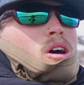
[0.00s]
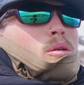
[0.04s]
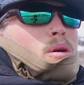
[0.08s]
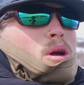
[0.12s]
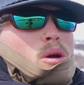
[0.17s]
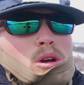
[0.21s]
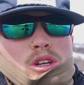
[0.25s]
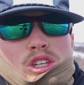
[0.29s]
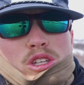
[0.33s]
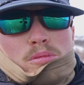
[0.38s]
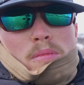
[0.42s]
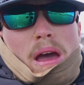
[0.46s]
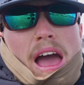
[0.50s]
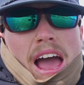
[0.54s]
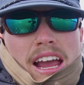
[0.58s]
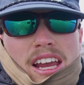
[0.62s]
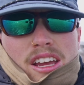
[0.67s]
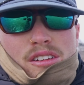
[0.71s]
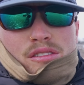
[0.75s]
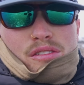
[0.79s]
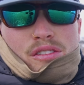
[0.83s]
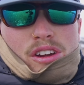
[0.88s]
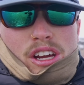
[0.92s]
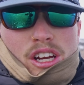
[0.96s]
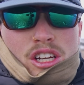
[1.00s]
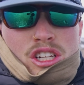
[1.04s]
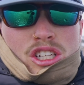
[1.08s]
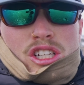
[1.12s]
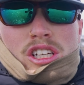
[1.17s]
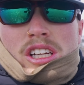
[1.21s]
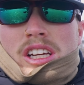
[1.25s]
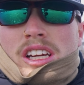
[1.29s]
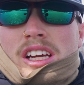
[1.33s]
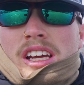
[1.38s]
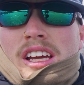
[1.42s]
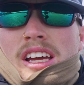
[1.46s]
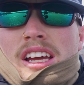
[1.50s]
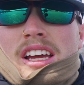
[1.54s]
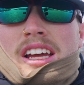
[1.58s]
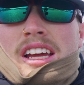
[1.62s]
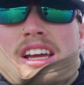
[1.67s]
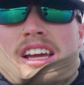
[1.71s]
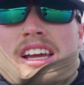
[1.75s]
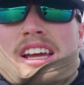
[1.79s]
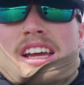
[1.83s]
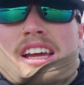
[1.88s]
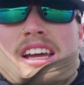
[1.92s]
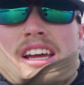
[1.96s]
we were smacking fish.
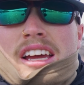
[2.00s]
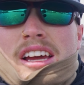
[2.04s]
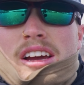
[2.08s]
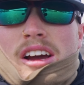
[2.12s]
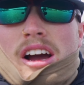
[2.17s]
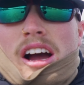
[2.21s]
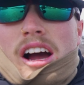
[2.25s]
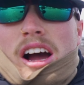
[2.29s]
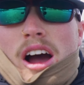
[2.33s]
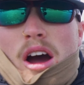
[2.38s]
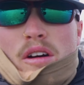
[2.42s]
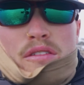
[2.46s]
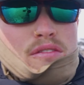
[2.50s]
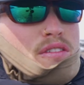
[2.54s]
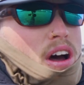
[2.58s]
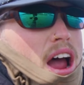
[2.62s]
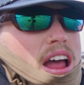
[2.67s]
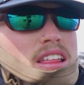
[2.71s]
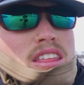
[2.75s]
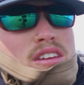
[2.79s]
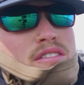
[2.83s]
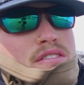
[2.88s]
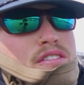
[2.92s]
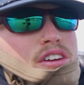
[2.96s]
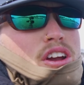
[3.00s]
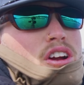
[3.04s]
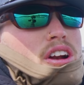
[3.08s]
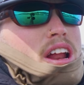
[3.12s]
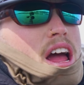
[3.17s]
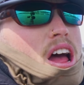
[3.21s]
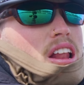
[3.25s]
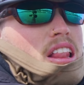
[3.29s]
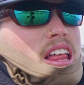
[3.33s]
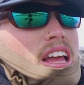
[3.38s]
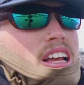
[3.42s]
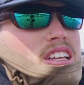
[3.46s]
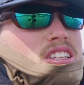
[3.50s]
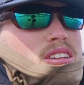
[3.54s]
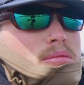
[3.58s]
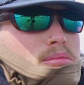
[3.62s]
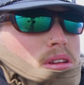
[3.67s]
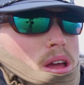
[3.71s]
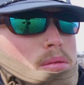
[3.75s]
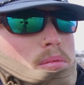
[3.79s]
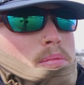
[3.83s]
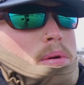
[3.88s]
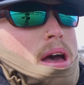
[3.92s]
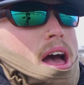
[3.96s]
Uh, finally figured out like some
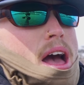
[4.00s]
type of